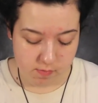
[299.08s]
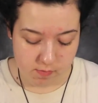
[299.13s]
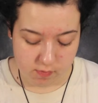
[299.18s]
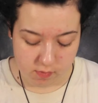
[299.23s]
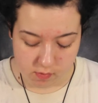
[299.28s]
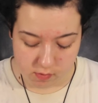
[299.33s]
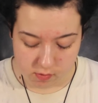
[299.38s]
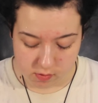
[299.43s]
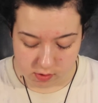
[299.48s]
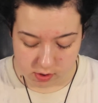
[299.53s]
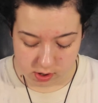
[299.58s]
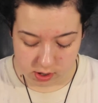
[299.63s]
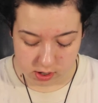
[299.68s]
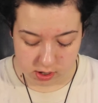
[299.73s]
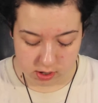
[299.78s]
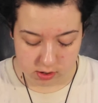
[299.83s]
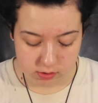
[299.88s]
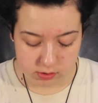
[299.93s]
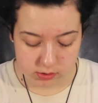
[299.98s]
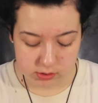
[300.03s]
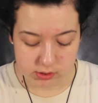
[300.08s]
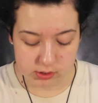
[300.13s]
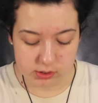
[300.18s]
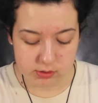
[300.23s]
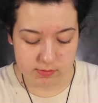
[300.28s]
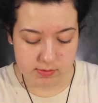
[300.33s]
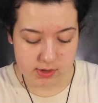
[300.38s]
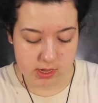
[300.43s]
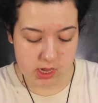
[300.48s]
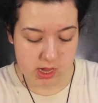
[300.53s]
pouring it
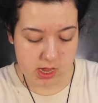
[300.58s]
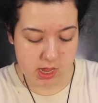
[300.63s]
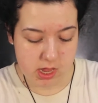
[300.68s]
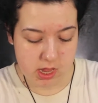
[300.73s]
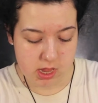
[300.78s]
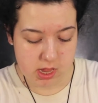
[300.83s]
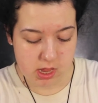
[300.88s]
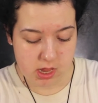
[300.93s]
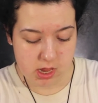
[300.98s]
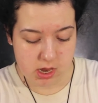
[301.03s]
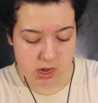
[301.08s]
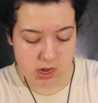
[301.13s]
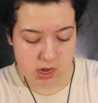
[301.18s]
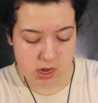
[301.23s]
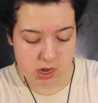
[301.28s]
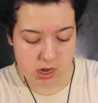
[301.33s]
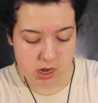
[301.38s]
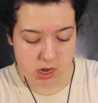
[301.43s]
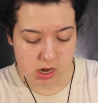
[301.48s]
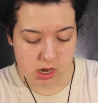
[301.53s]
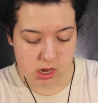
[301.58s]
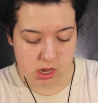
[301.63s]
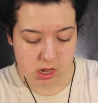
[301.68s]
onto my hand,